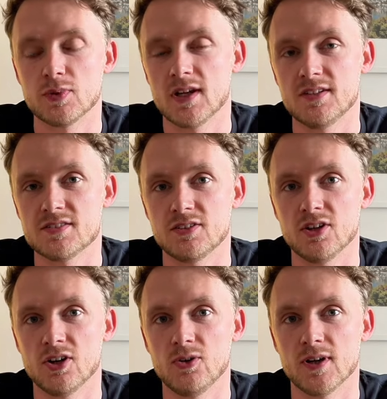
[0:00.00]
place to
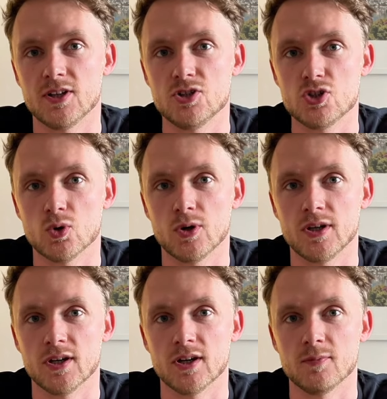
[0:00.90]
go and enjoy
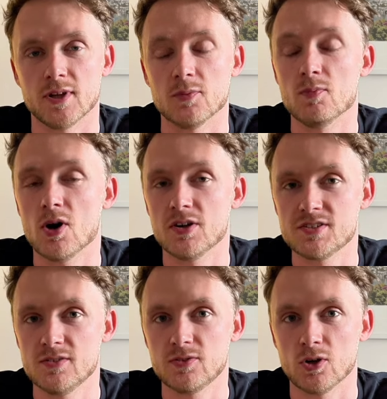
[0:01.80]
an
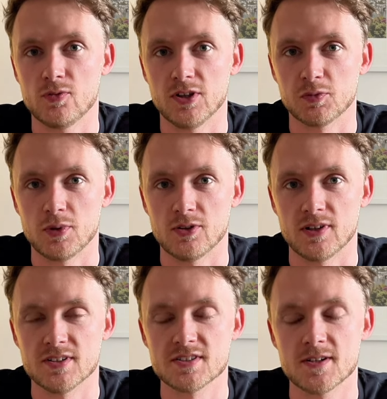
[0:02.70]
immersive coffee
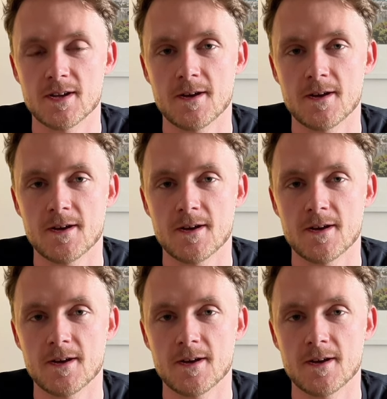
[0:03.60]
experience.